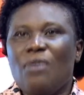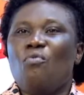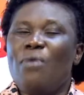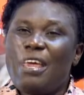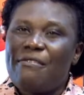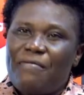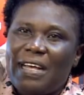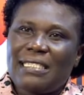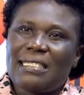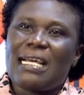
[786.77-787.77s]
We
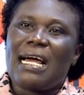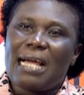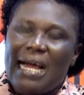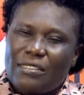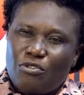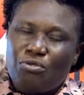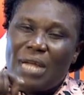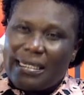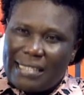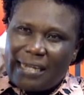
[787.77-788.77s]
first should
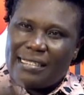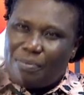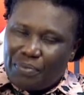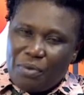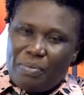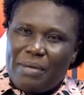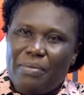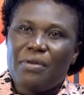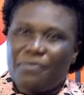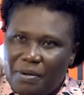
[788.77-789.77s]
attack the problem
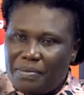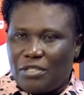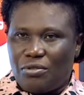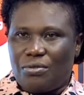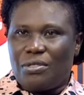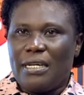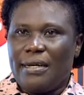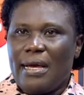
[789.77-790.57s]
from the source.